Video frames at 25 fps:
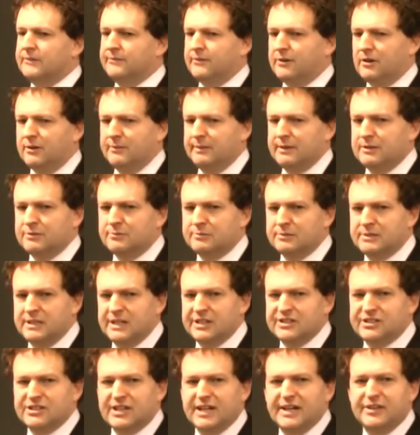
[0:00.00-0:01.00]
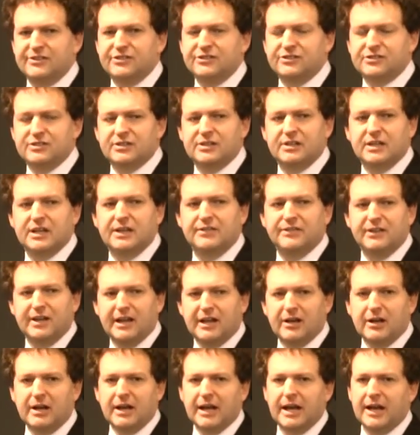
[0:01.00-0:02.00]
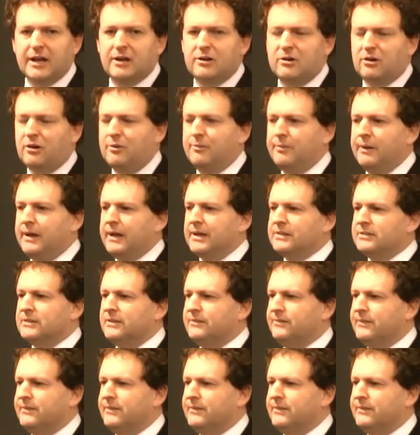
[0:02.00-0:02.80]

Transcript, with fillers: Environmental Protection Agency and the Ag Compounds